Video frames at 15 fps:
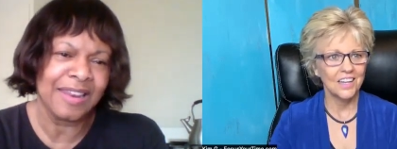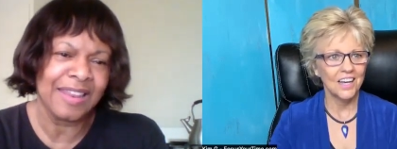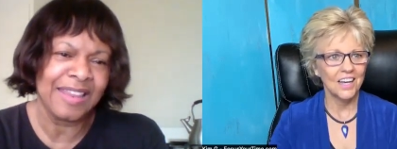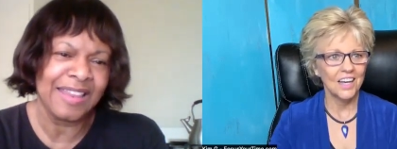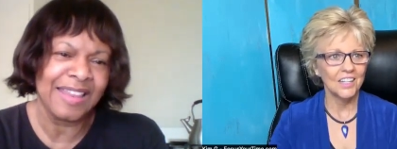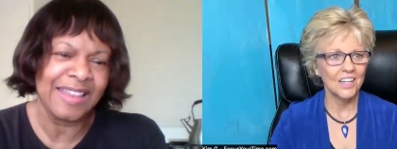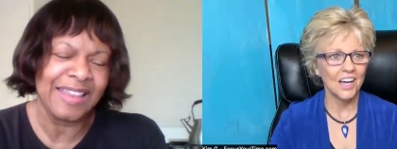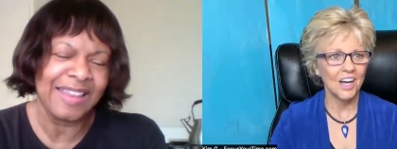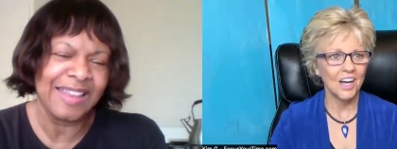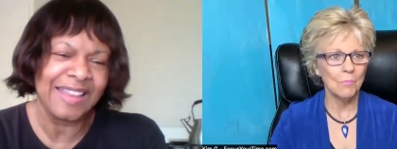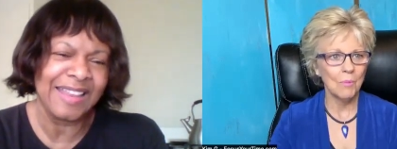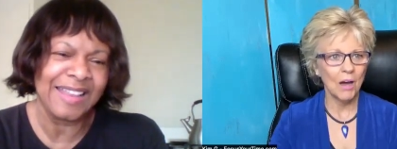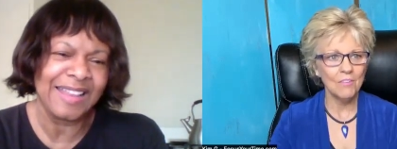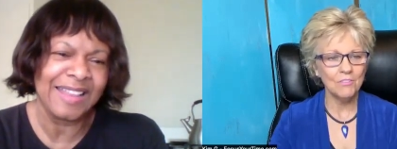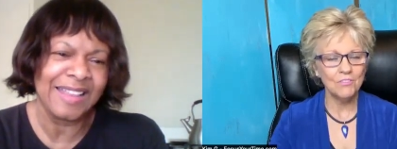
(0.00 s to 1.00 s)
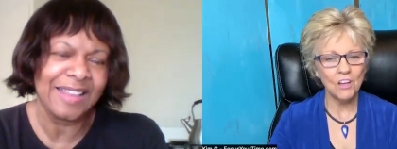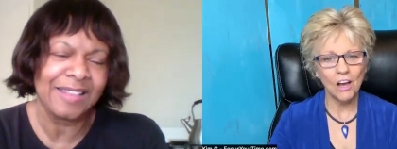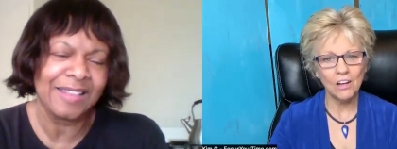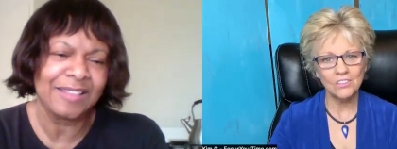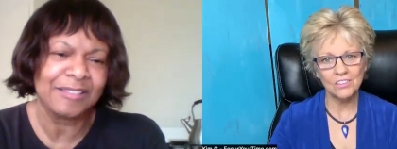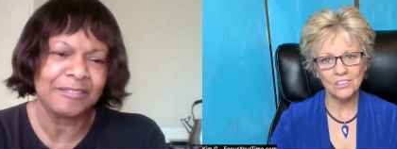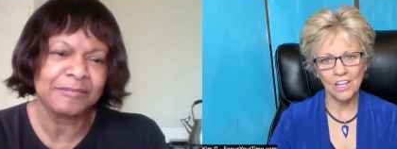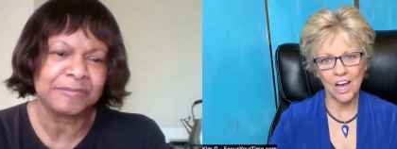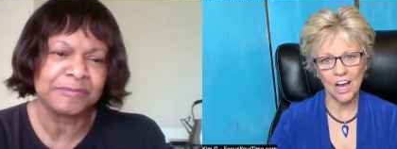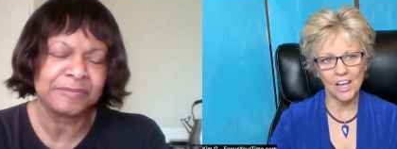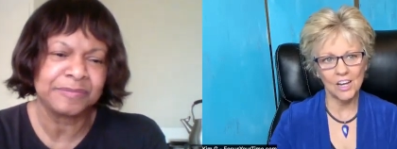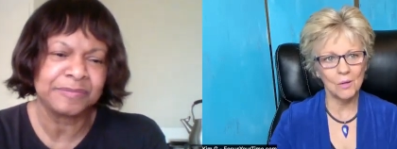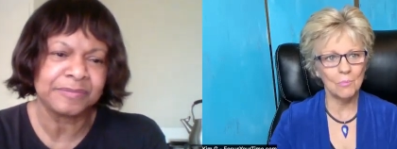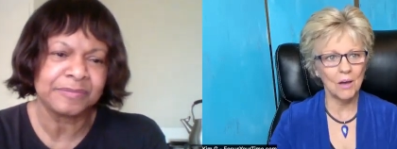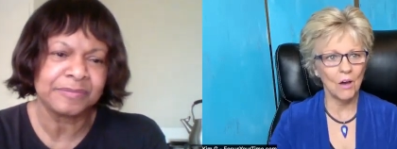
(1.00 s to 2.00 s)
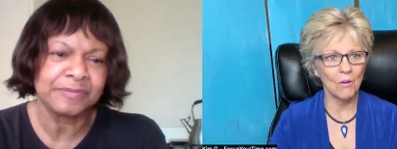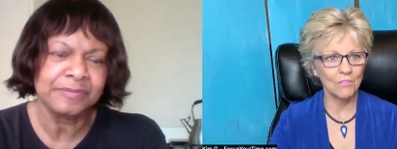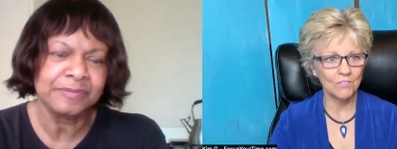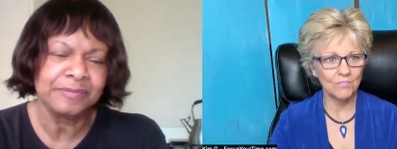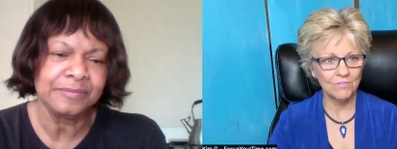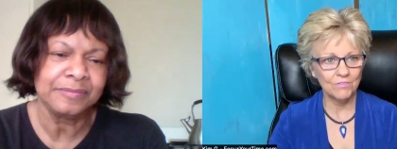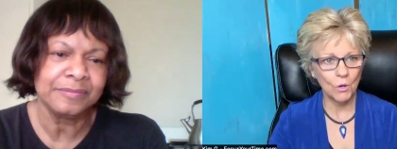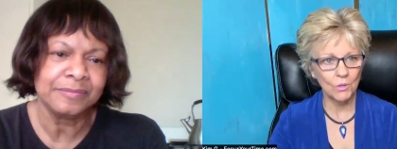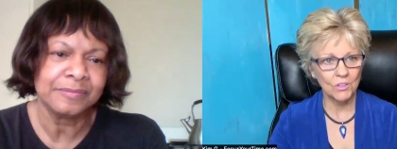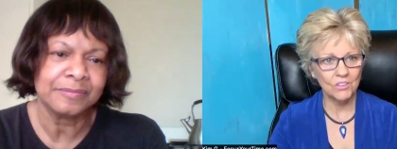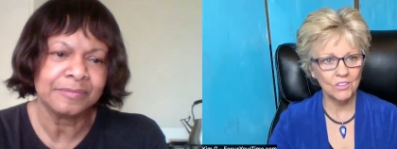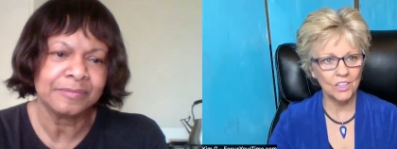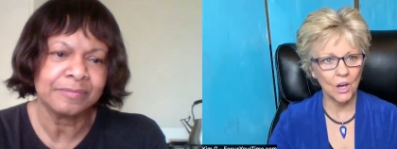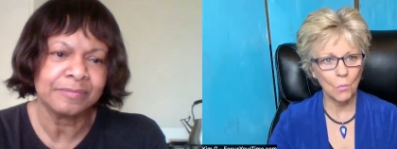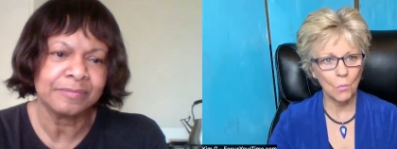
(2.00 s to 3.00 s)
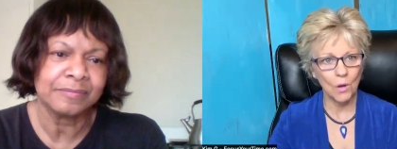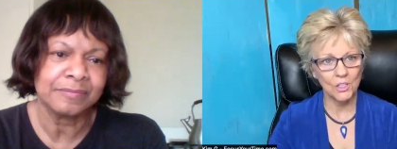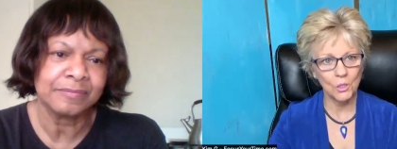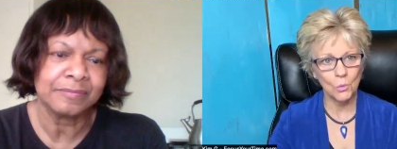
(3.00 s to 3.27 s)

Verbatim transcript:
Speaker 1: And um, I've talked a lot about focusing on what you